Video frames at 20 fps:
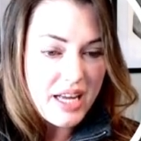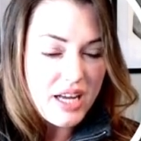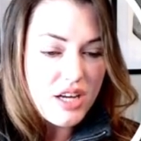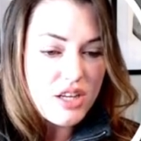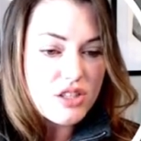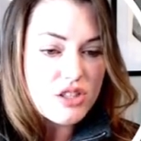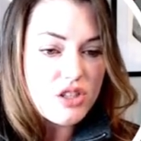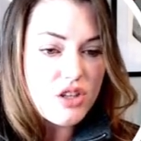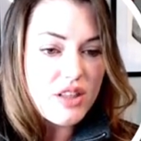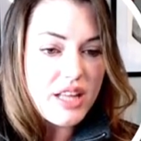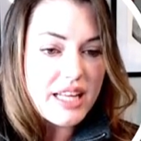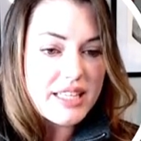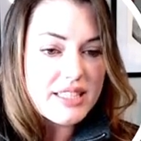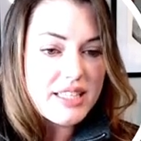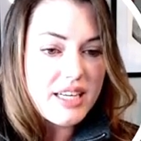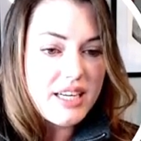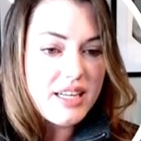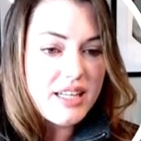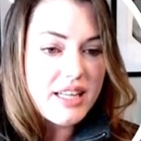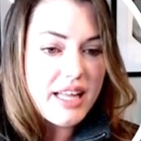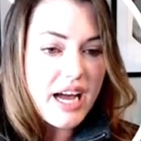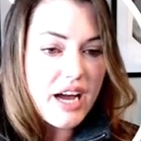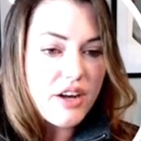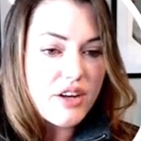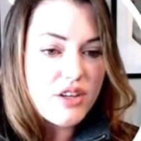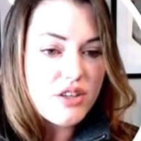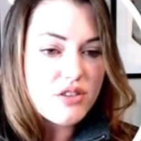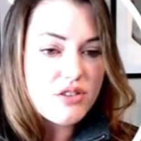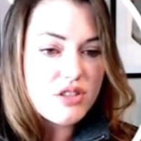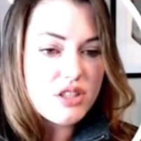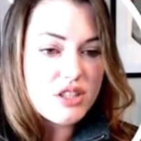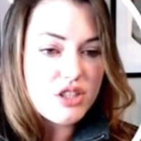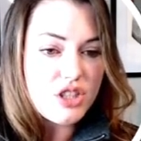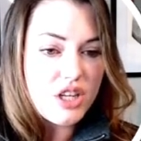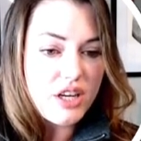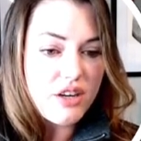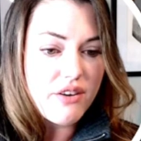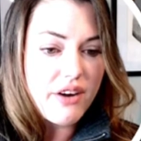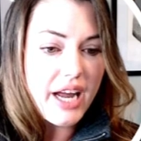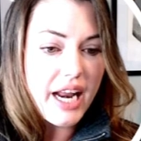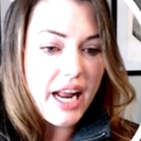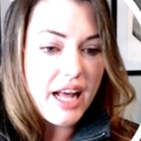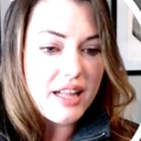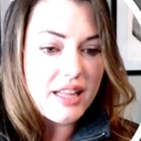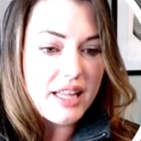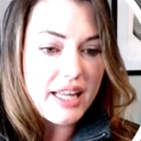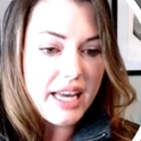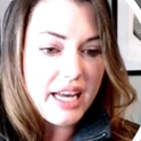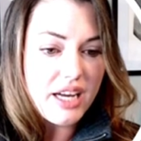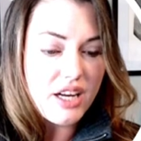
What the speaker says: So that's going to allow you to generate a link,